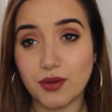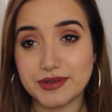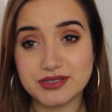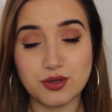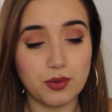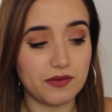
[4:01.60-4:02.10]
No,
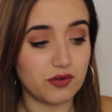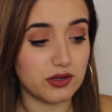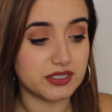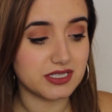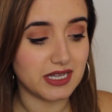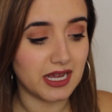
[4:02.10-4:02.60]
it's not what I've
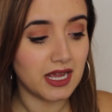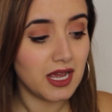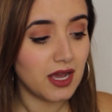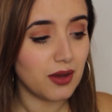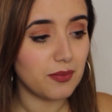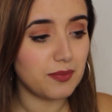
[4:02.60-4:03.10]
got on today.
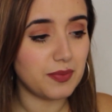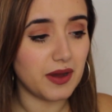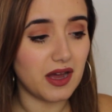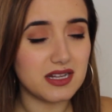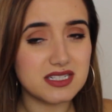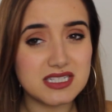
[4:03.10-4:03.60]

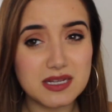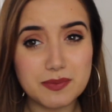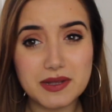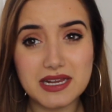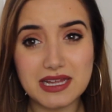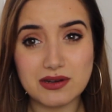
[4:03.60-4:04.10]
But
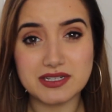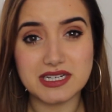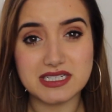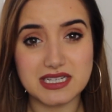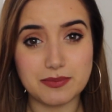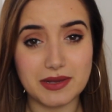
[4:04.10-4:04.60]
typically on a
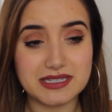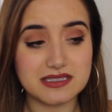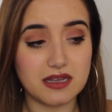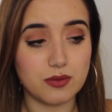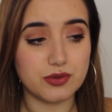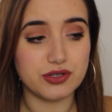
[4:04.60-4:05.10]
day-to-day -day
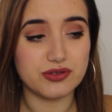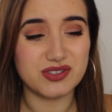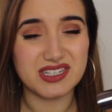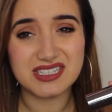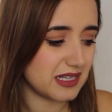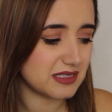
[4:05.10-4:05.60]
basis I will use
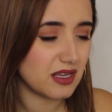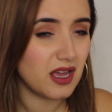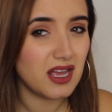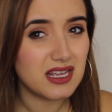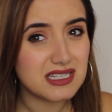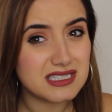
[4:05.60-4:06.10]
this. It's
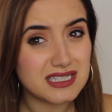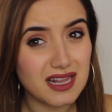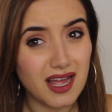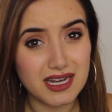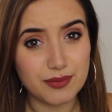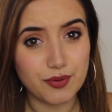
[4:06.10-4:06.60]

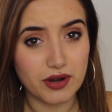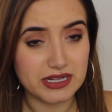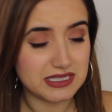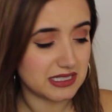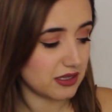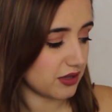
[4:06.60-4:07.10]
slightly
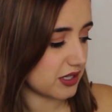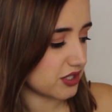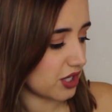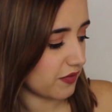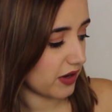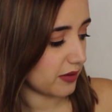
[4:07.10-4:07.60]
pricey but that's
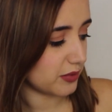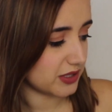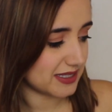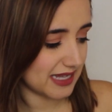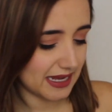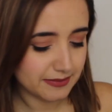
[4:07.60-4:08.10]
the only thing I
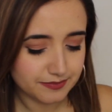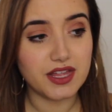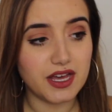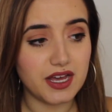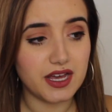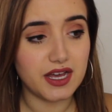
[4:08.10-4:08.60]
would say.
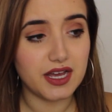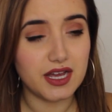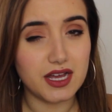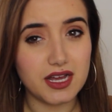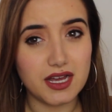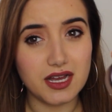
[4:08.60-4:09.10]

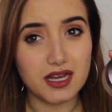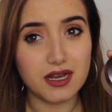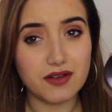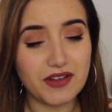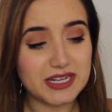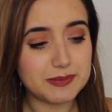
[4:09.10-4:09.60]

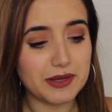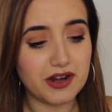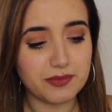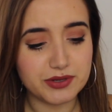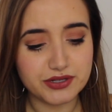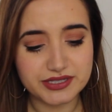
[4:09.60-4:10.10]
The face
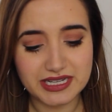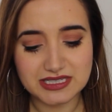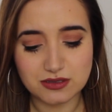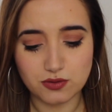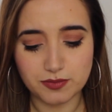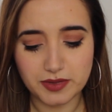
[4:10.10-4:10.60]
powder I've been using
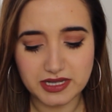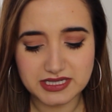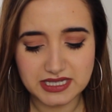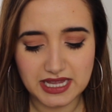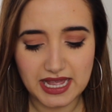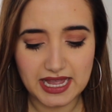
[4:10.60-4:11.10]
is Laura
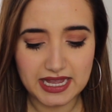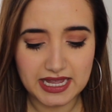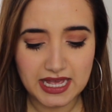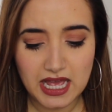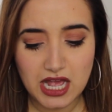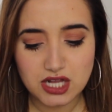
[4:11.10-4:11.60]

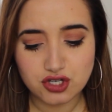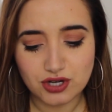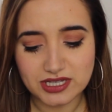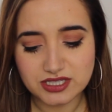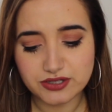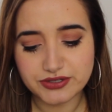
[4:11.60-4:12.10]
Mercier
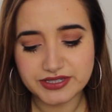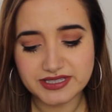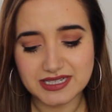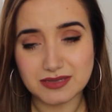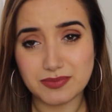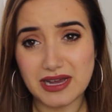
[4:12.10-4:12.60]
translucent
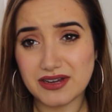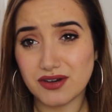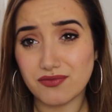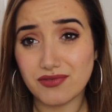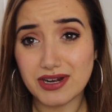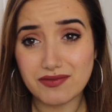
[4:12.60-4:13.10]
setting
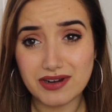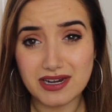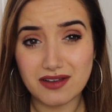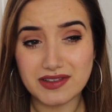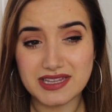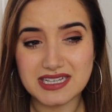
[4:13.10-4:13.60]
powder. Really,
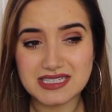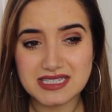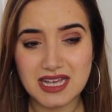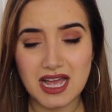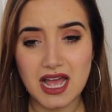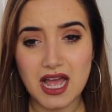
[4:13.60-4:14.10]
really loving this.